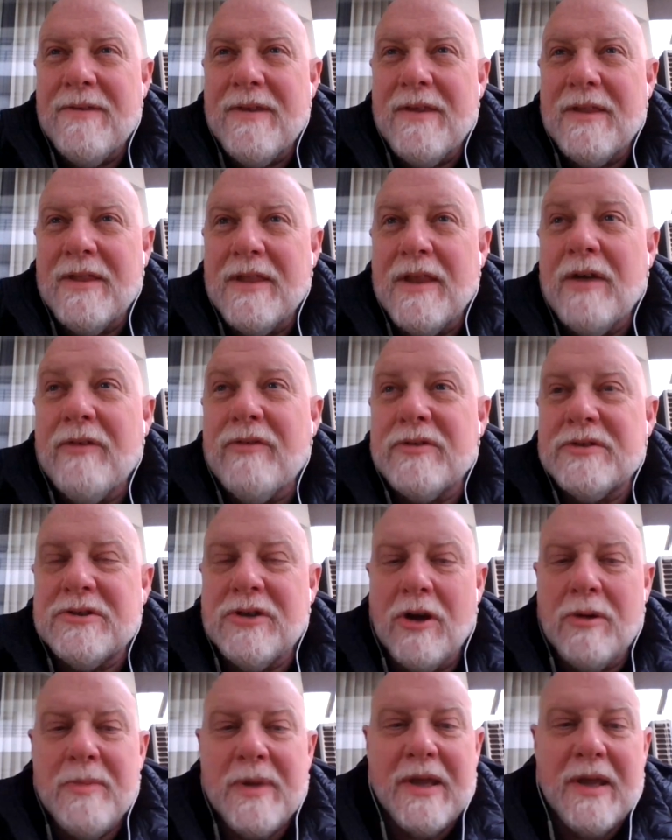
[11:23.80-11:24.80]
level,
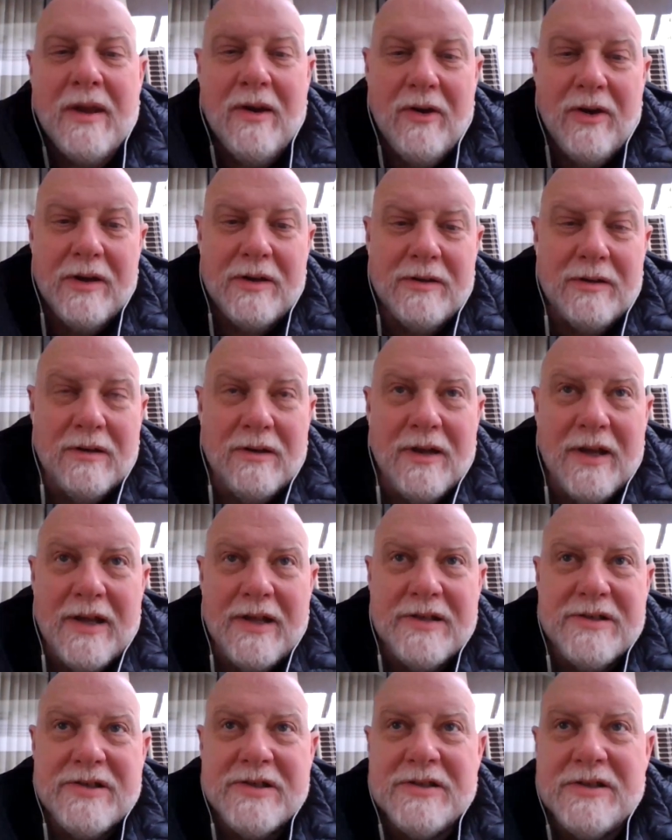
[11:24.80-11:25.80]
charming character,
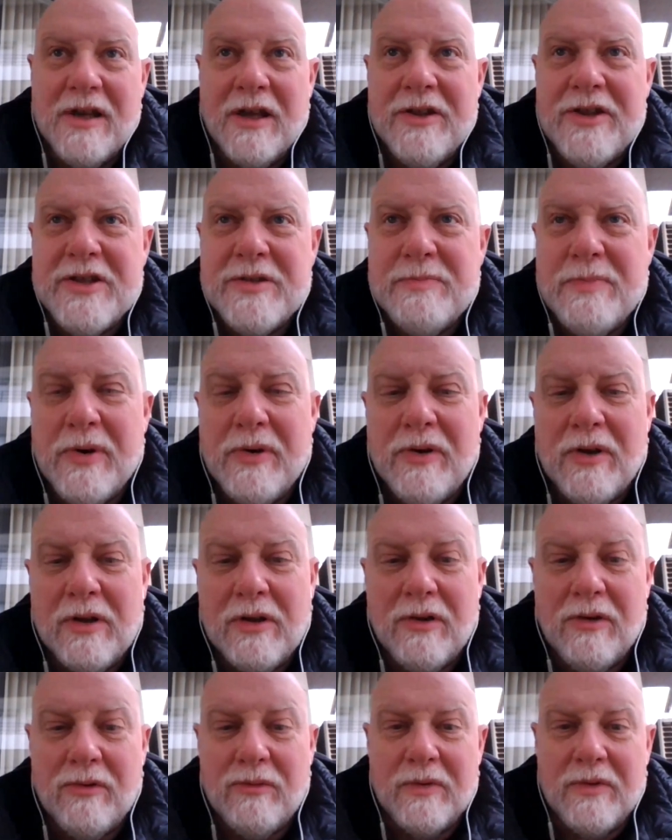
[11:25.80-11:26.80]
and she's on this boat
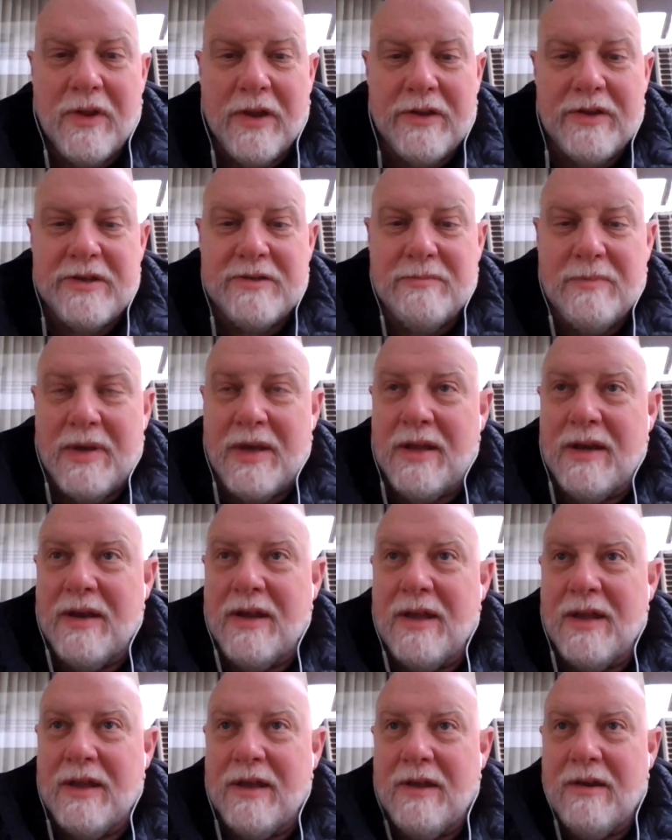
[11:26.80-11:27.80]
alone with all these men,
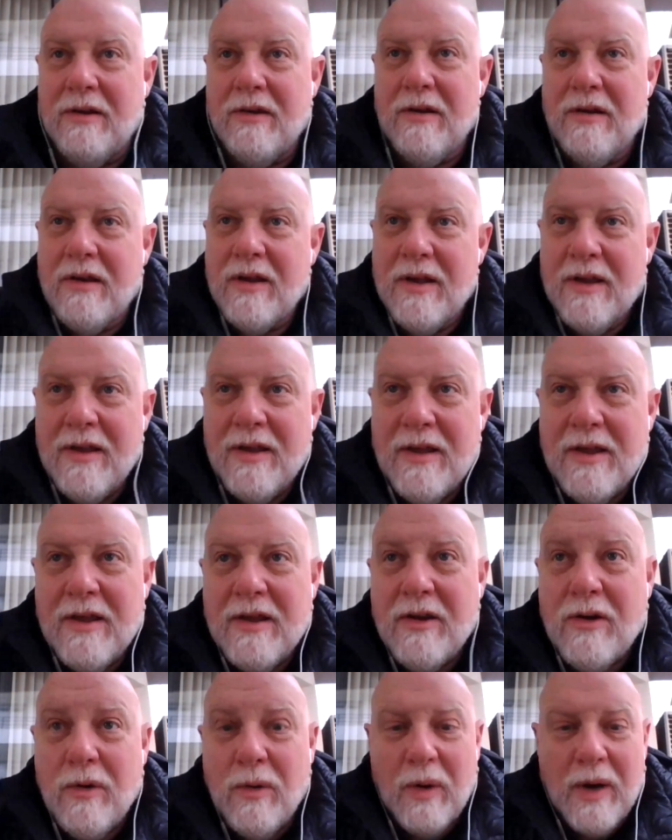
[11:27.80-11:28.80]
and they're
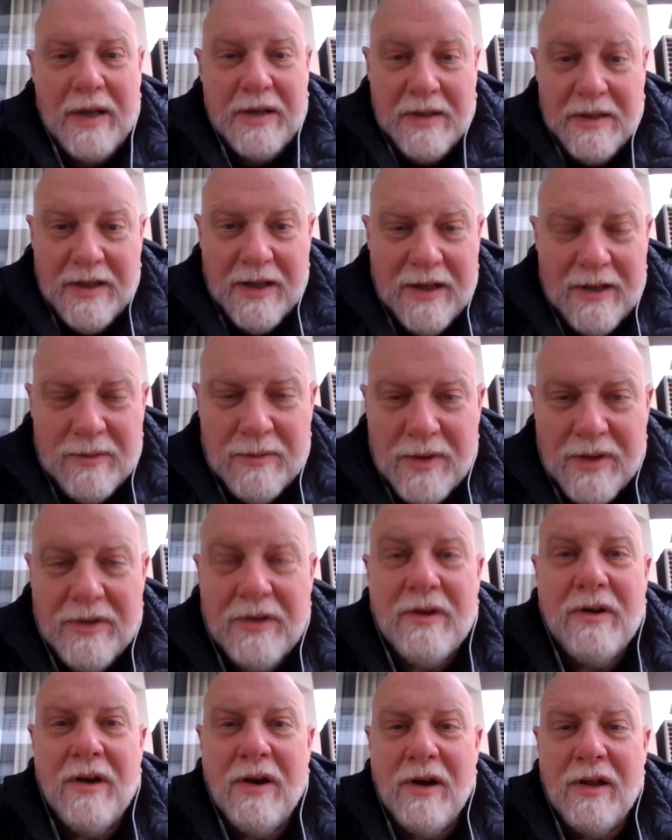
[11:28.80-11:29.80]
quite taken with
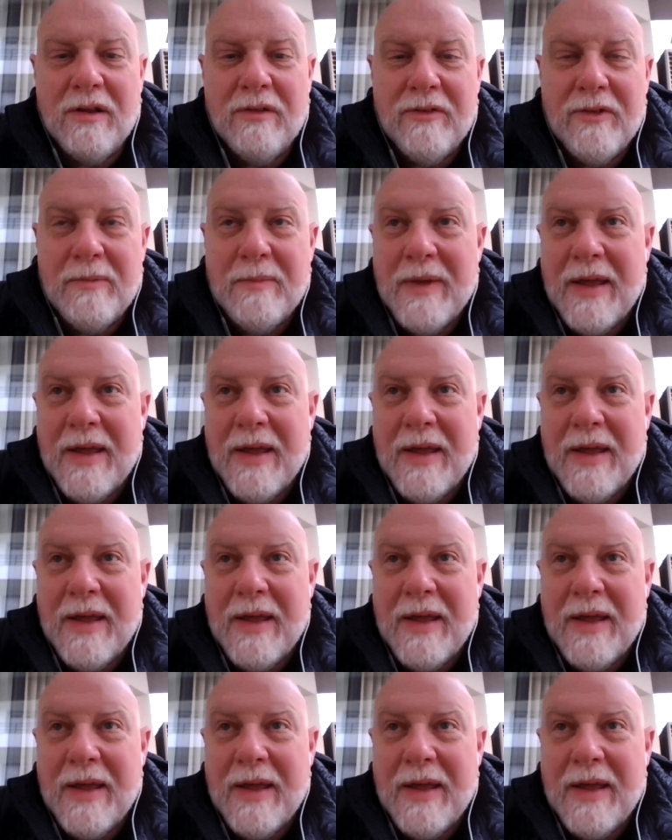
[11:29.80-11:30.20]
her, all of them.